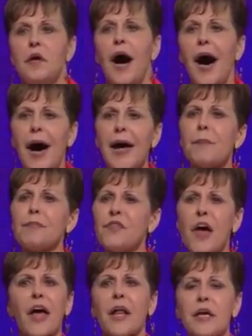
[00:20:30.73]
I am
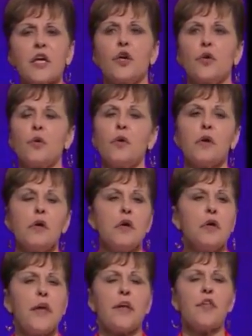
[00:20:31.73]
telling you
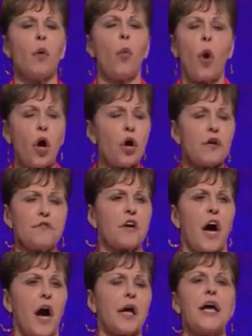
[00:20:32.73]
that the Word of
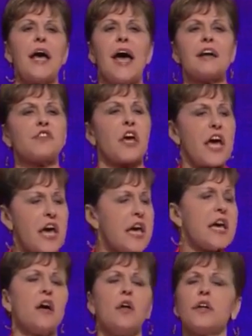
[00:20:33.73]
God has
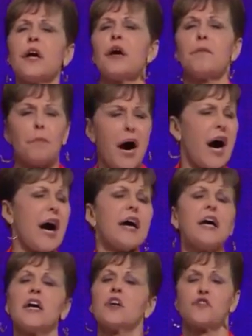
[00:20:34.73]
healed
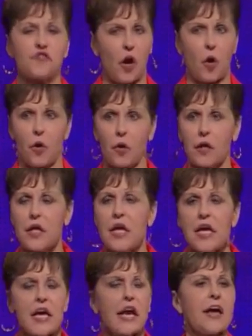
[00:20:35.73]
my soul.
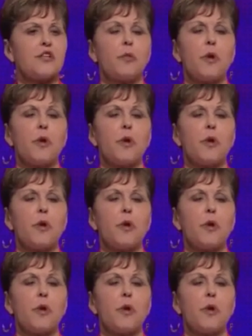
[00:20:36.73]
It has